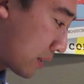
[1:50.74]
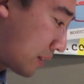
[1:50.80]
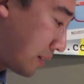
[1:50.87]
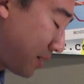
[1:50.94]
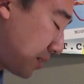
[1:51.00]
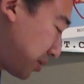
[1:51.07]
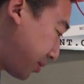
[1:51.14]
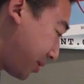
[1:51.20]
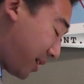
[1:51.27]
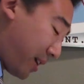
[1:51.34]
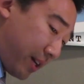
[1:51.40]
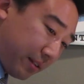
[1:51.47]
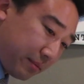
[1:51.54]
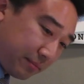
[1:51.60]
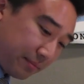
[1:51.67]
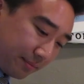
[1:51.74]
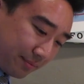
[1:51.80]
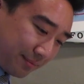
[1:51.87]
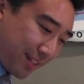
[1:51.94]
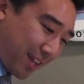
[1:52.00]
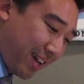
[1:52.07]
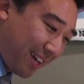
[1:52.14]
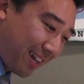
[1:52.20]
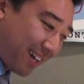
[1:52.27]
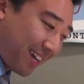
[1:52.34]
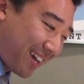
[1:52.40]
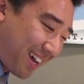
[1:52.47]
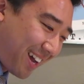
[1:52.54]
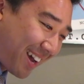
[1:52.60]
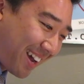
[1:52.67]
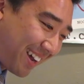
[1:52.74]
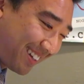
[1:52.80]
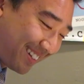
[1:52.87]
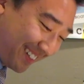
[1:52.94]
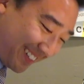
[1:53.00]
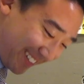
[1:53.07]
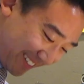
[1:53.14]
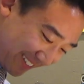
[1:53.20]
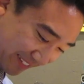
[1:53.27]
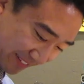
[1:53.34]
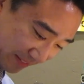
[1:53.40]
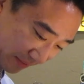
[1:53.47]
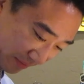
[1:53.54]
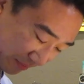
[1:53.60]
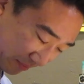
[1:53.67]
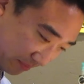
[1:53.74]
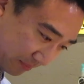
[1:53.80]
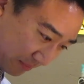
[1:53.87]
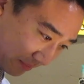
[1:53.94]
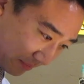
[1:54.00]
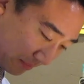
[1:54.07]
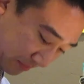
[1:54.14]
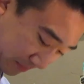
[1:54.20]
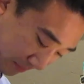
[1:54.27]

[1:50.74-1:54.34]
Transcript: plunger to free the lens and close your eye slowly.